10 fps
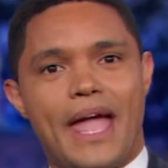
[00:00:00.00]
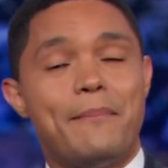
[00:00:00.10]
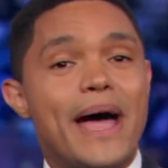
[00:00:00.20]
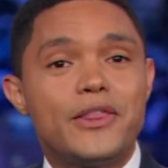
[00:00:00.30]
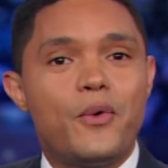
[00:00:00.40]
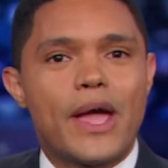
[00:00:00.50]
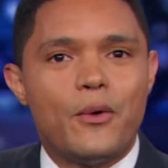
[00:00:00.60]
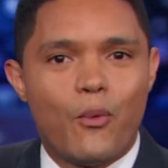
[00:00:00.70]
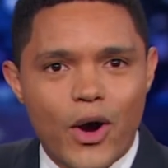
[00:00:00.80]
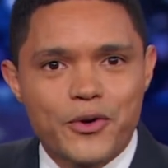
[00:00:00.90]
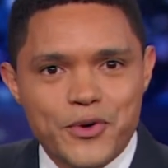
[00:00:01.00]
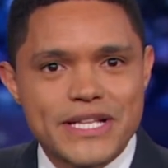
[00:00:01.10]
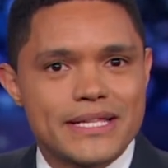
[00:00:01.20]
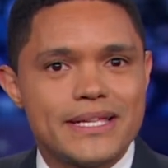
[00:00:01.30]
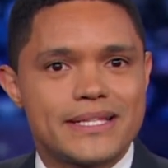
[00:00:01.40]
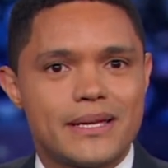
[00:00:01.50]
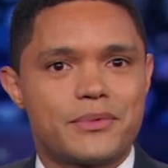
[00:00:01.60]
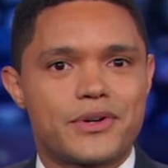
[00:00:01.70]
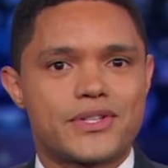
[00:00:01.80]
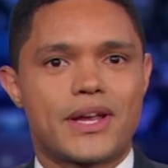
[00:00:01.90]
And by the way, one reason these
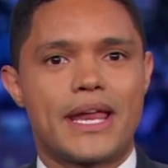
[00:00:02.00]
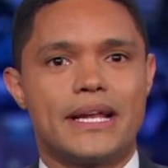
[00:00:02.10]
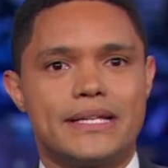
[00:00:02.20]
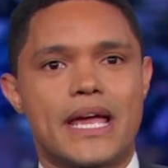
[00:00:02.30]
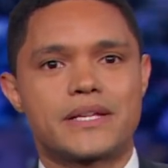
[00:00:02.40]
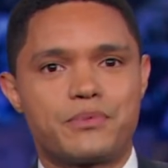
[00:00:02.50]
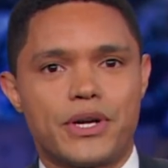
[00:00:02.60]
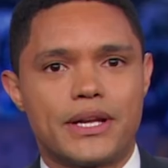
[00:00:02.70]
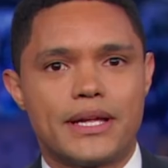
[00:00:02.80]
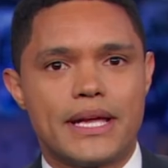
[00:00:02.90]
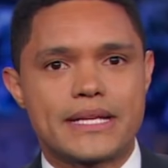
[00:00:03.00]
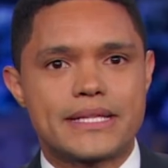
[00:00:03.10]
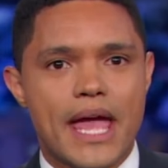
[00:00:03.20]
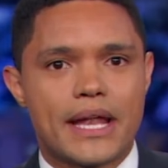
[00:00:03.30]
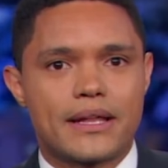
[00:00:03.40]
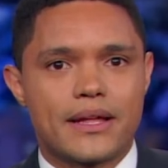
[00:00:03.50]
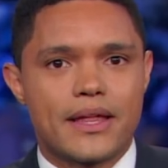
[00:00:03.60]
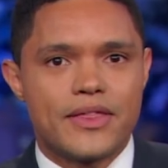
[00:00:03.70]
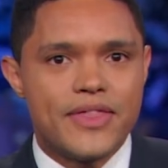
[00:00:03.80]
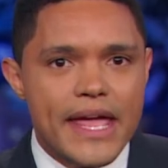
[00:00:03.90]
immigrants are getting desperate is that
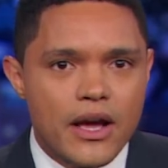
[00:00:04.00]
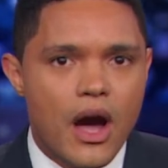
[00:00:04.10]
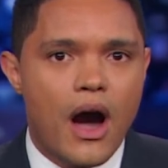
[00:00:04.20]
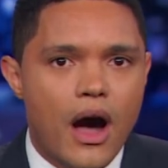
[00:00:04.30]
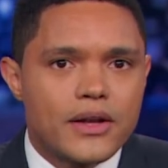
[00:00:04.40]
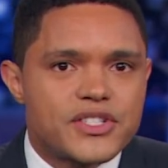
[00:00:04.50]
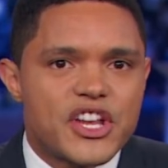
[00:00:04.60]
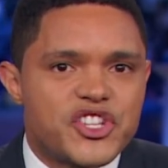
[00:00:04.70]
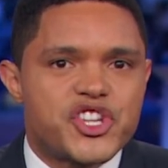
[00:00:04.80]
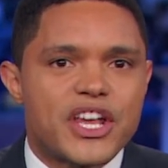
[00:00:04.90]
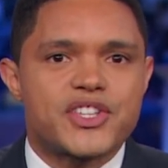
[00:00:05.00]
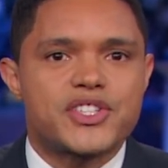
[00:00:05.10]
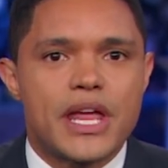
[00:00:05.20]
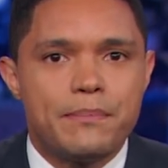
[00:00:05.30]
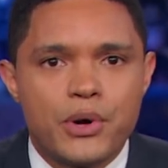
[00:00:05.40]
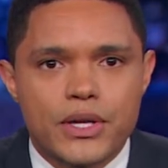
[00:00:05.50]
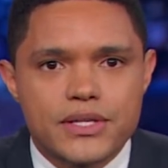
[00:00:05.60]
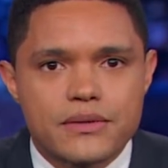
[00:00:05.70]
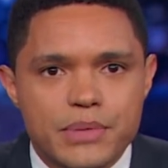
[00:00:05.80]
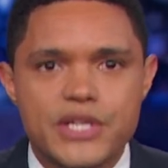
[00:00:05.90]
they can't just stay
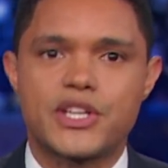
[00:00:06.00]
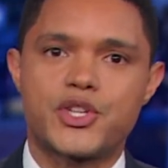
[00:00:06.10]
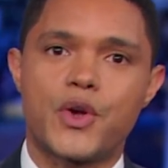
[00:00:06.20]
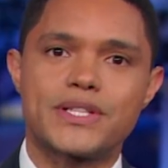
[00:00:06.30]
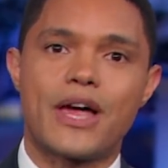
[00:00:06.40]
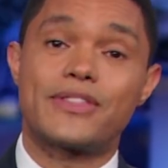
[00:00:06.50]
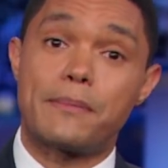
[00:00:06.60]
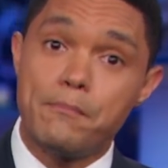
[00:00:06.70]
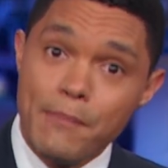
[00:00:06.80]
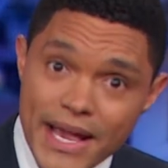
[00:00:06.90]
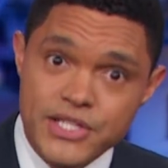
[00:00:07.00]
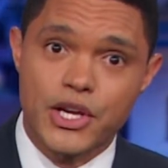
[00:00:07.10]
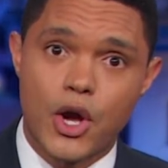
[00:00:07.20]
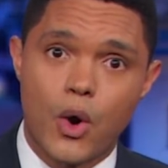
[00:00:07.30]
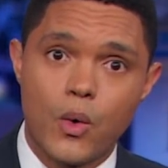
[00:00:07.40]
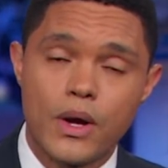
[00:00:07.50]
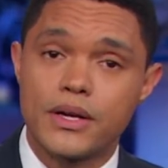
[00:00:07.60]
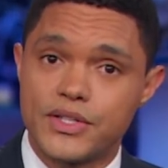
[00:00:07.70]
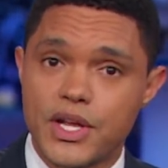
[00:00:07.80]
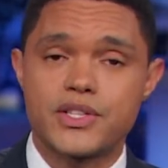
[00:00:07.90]
put, because it turns out that Mexico
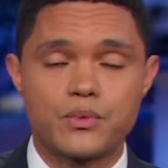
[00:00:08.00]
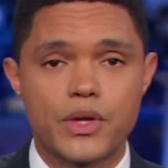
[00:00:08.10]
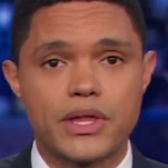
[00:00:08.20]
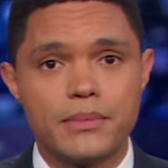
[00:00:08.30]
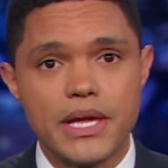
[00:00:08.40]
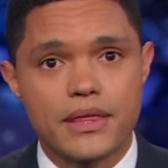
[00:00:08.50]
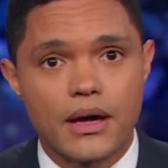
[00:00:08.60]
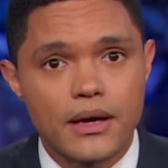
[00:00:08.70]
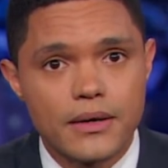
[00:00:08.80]
doesn't want them either.